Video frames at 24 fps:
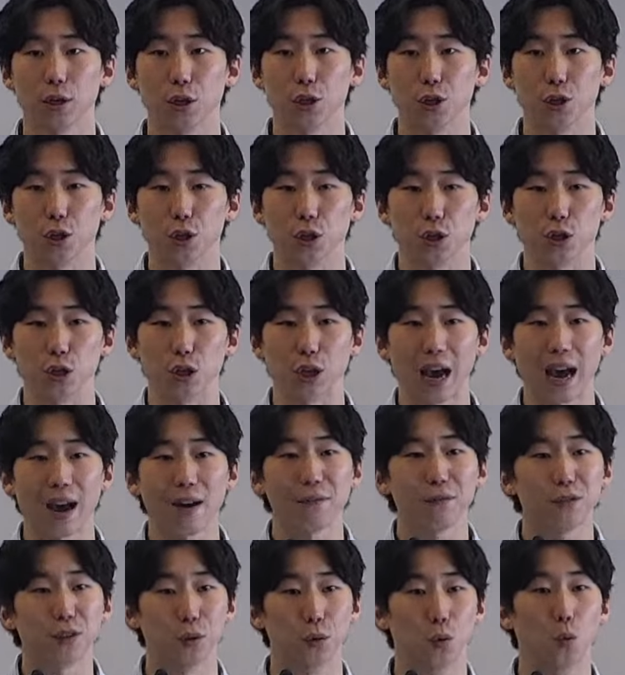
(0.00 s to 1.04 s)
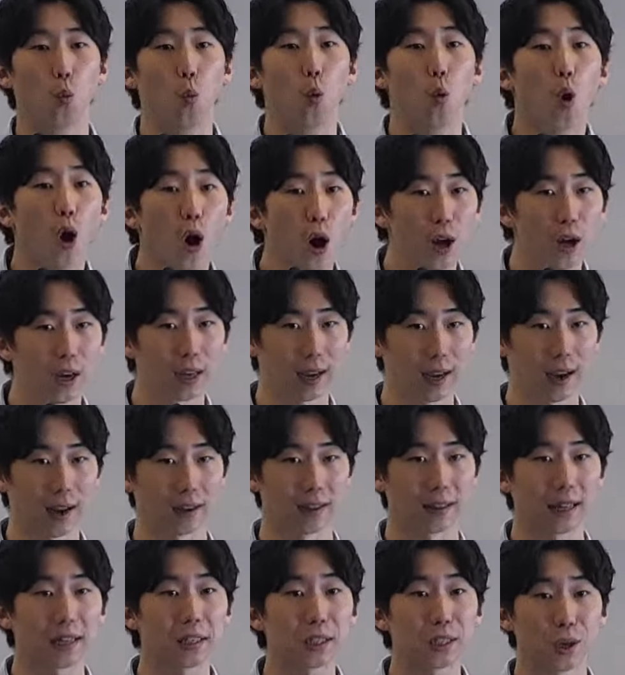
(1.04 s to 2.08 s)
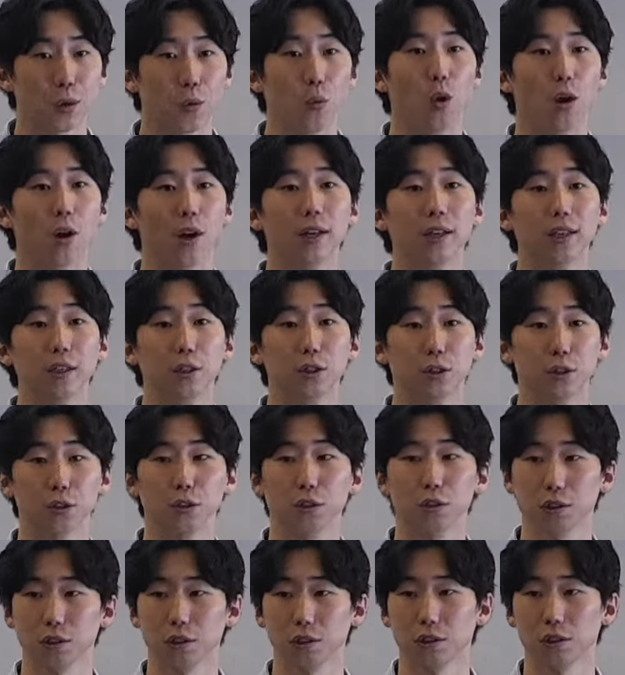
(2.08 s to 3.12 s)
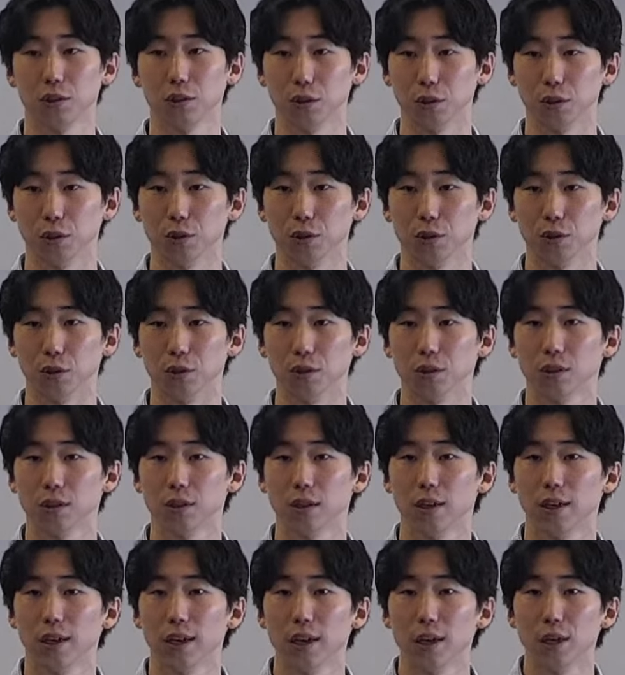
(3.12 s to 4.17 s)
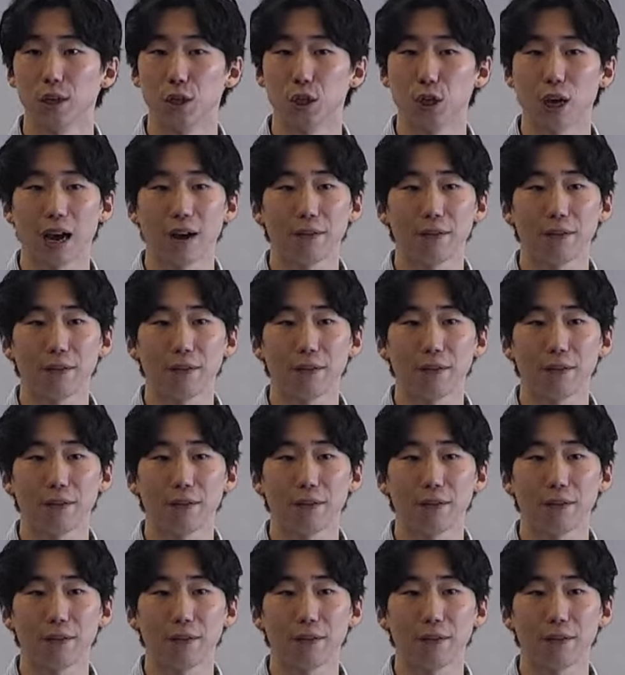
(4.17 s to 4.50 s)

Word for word: you have to work at it. That's the word he chooses to use. You have to